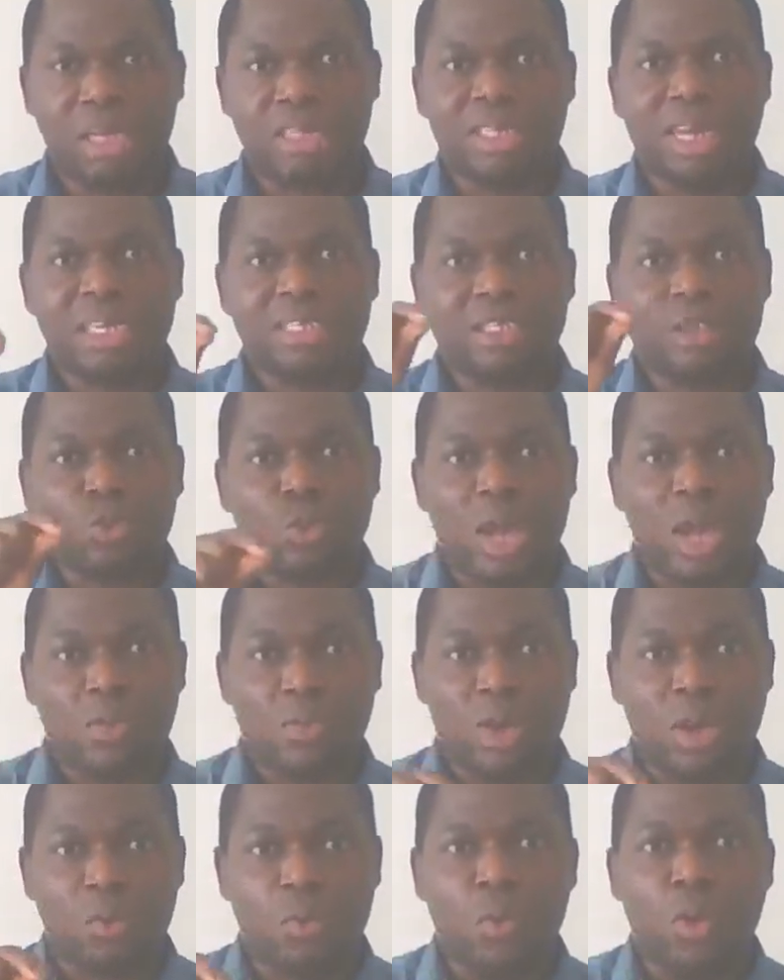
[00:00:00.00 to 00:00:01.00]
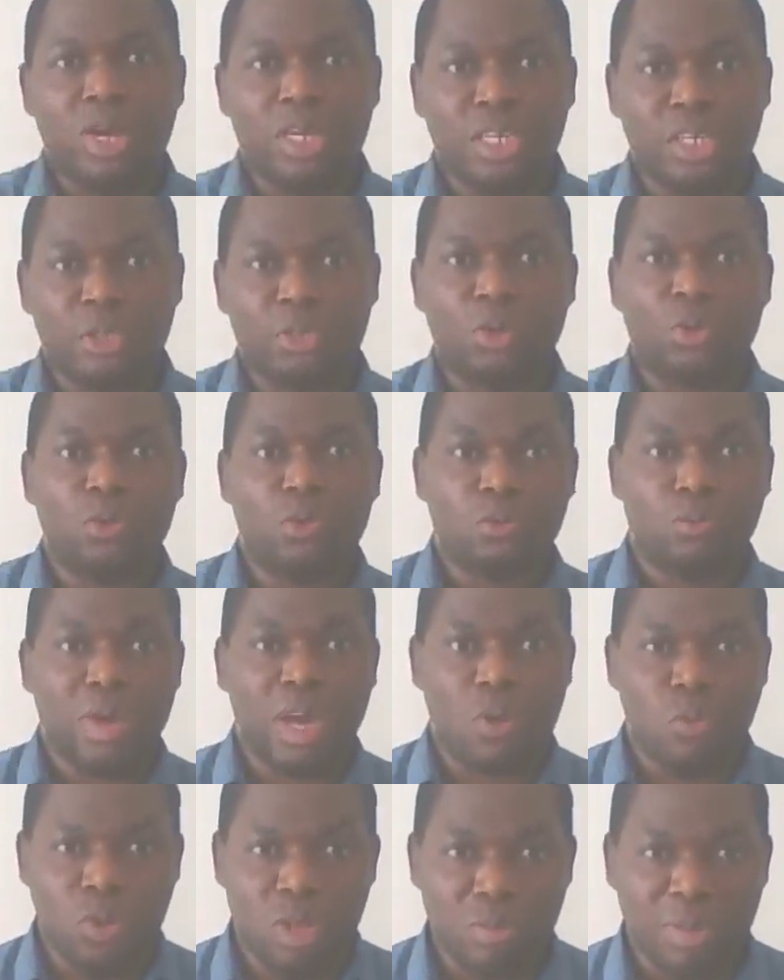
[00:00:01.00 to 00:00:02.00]
And that is why we're warning
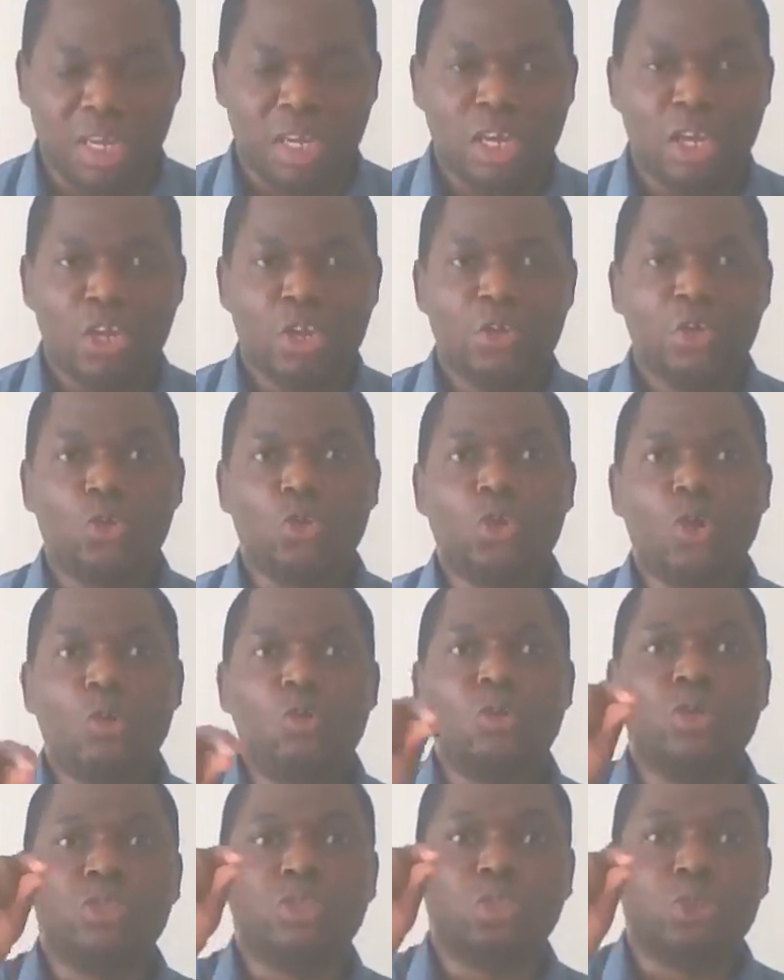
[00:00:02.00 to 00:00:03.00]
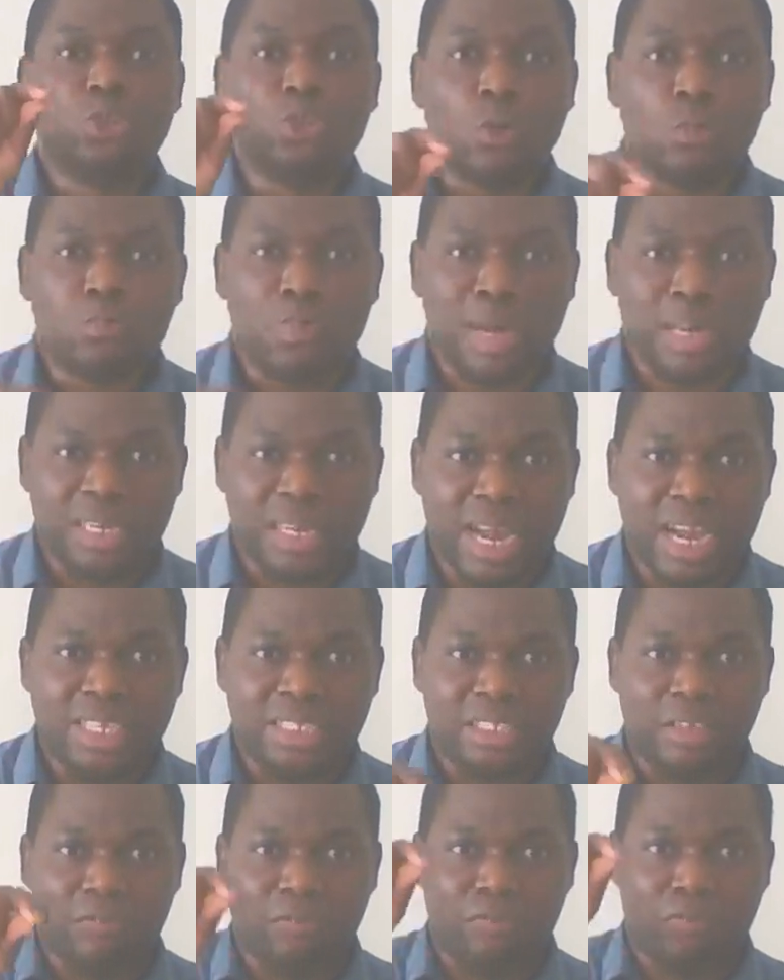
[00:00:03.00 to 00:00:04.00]
Yoruba women. You will
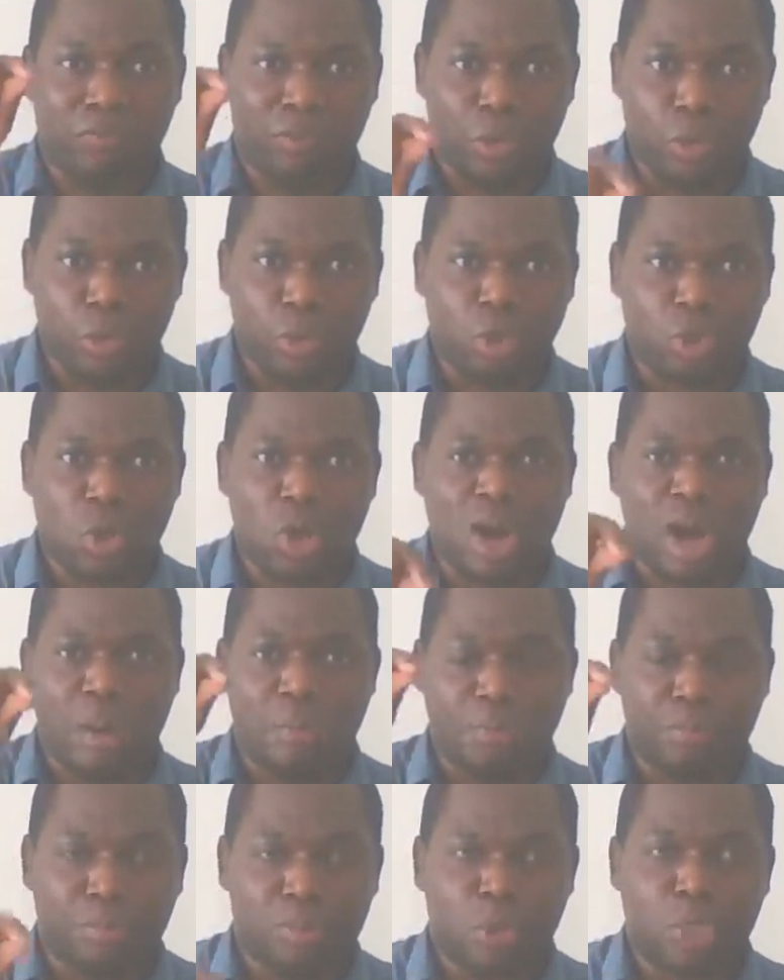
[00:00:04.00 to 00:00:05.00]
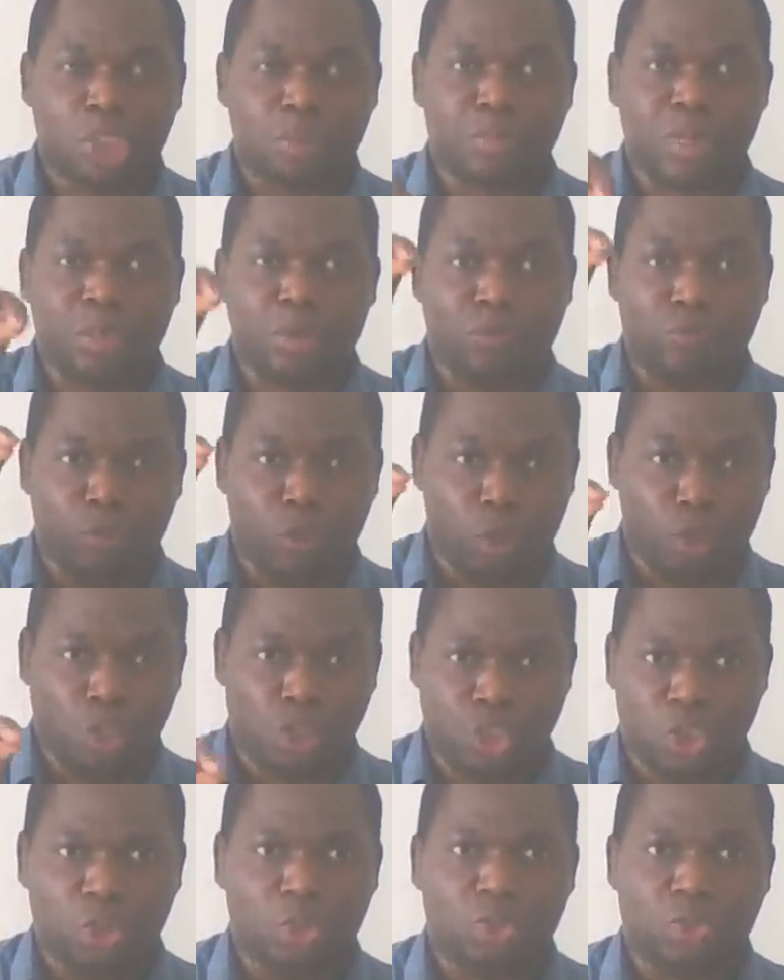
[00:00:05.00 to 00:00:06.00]
jeopardize the future and prospect of
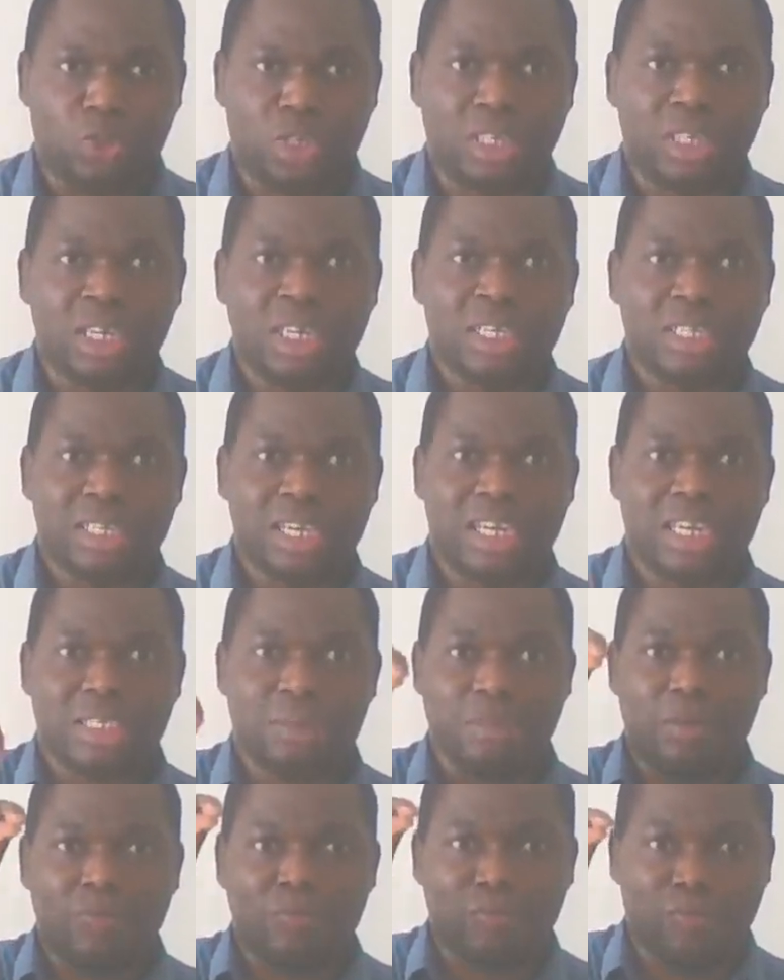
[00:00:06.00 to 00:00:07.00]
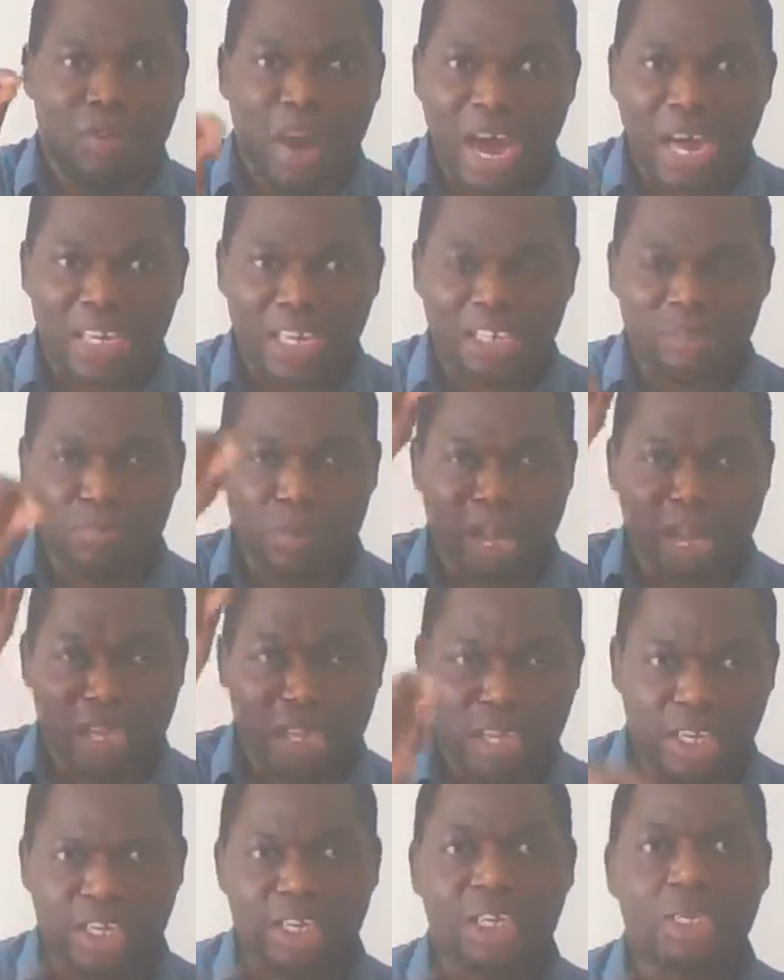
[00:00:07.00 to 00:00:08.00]
your children that has been fathered
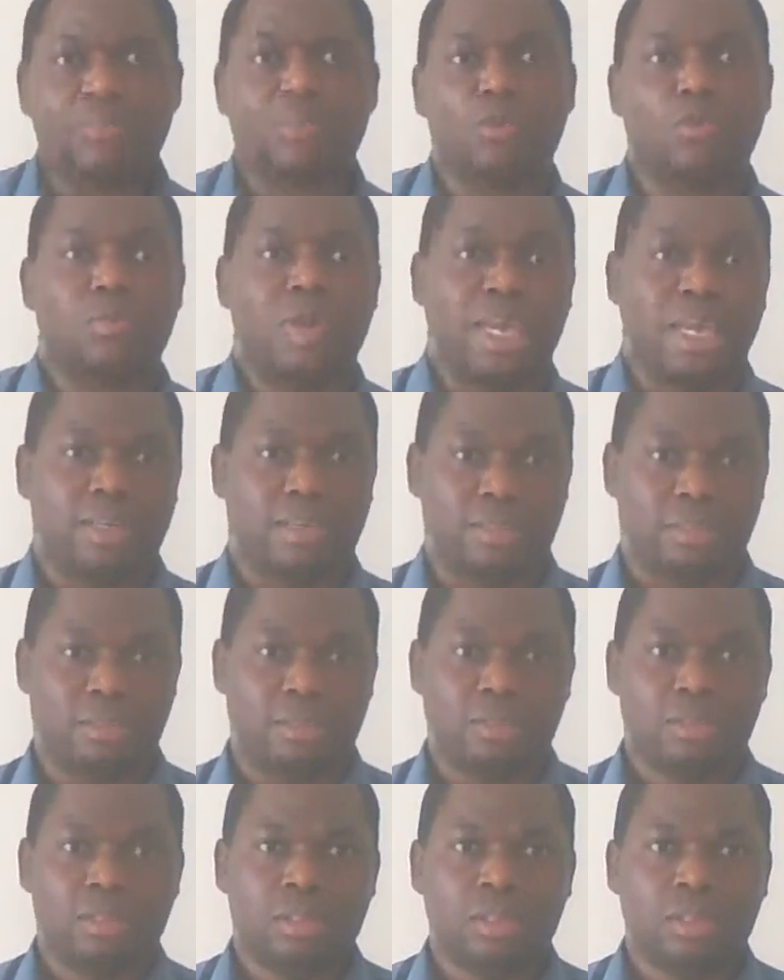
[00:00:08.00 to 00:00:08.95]
by Igbo men.